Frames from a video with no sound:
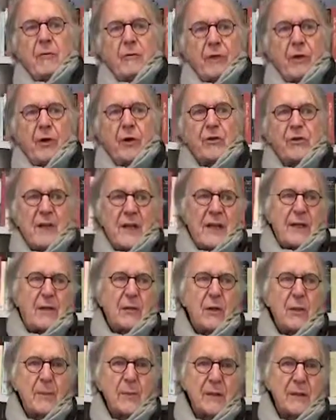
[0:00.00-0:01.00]
First
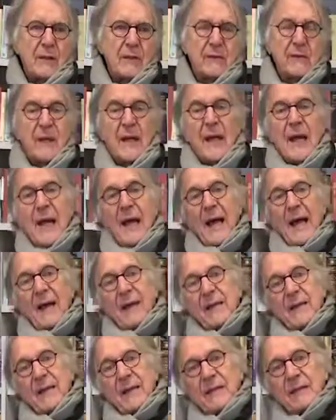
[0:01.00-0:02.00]
economics,
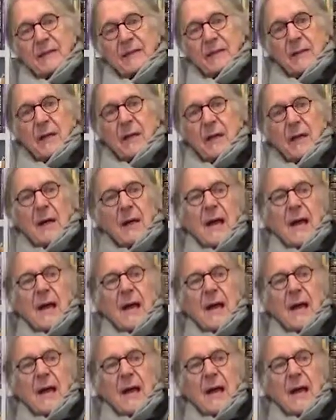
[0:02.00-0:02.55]
and this